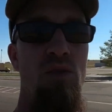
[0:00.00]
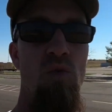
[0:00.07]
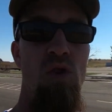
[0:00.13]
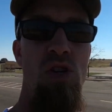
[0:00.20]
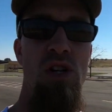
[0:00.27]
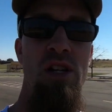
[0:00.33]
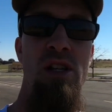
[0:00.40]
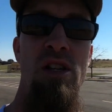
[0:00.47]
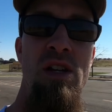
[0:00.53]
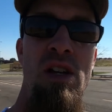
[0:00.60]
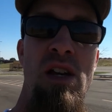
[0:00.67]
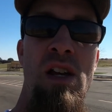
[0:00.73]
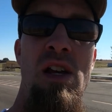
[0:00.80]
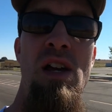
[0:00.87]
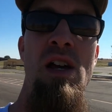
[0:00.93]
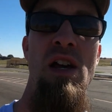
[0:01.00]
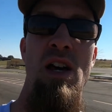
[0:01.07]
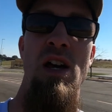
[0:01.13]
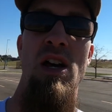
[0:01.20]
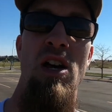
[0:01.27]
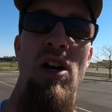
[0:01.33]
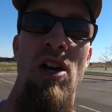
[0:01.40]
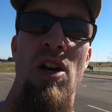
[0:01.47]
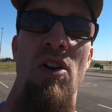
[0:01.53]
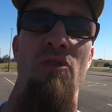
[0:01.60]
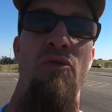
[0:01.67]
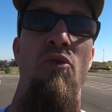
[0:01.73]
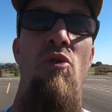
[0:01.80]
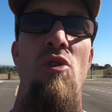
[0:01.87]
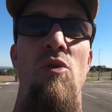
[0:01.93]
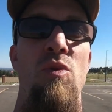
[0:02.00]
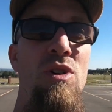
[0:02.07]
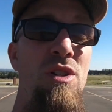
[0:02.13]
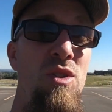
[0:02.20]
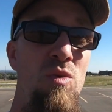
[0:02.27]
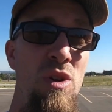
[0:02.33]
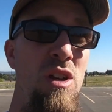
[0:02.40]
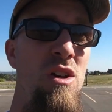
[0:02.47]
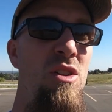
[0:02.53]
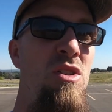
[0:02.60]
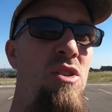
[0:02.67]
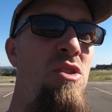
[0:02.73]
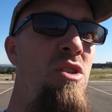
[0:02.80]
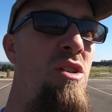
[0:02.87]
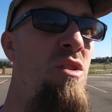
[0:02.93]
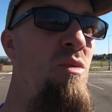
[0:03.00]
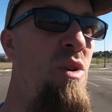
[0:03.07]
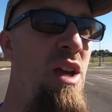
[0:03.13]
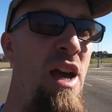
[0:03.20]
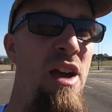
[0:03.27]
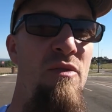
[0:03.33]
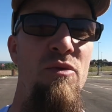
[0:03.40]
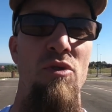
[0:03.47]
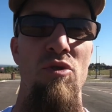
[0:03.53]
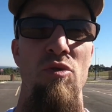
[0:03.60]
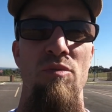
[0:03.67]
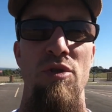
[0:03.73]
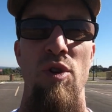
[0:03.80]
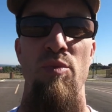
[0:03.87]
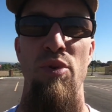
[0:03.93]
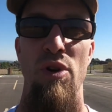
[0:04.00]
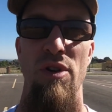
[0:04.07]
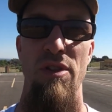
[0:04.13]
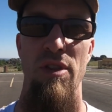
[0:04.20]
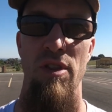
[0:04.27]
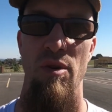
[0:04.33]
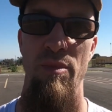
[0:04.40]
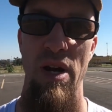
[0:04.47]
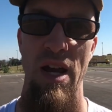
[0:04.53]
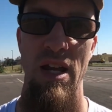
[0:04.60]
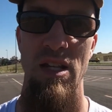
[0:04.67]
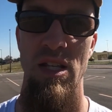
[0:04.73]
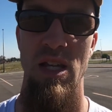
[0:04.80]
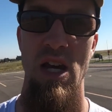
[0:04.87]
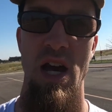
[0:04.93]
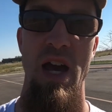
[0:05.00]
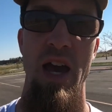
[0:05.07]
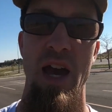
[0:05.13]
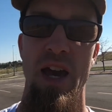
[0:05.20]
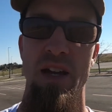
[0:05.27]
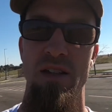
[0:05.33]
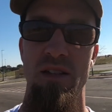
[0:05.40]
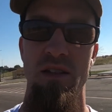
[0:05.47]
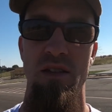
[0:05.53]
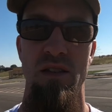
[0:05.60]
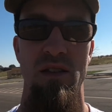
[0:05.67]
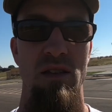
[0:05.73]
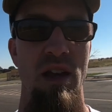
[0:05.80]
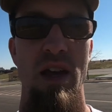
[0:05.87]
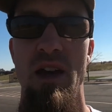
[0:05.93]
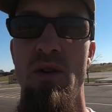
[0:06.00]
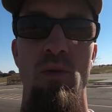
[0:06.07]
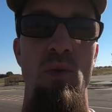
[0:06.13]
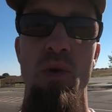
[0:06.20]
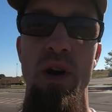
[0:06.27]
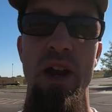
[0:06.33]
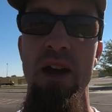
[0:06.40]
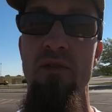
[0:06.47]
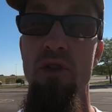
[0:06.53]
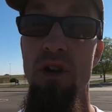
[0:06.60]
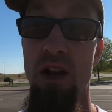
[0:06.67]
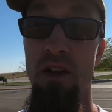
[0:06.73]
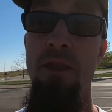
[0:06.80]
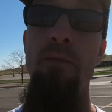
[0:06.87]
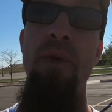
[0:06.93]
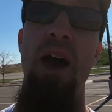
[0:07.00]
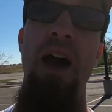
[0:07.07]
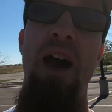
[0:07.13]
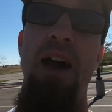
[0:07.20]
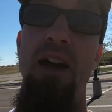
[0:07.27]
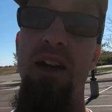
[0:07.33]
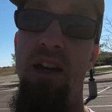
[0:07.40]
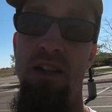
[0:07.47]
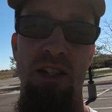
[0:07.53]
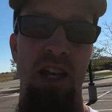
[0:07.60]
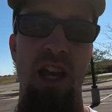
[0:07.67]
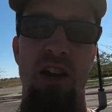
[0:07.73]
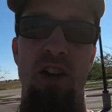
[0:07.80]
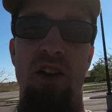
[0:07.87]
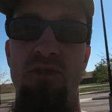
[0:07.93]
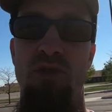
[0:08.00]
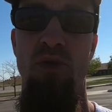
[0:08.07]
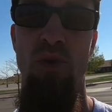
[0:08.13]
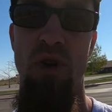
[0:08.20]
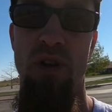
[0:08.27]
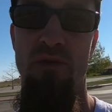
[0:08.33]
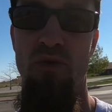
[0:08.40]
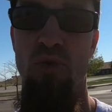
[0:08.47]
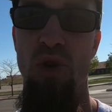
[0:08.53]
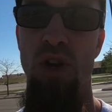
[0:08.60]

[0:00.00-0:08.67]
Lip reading: One, for once we unhook, we have room to put the bikes, kayaks, whatever in the back and take off to wherever we're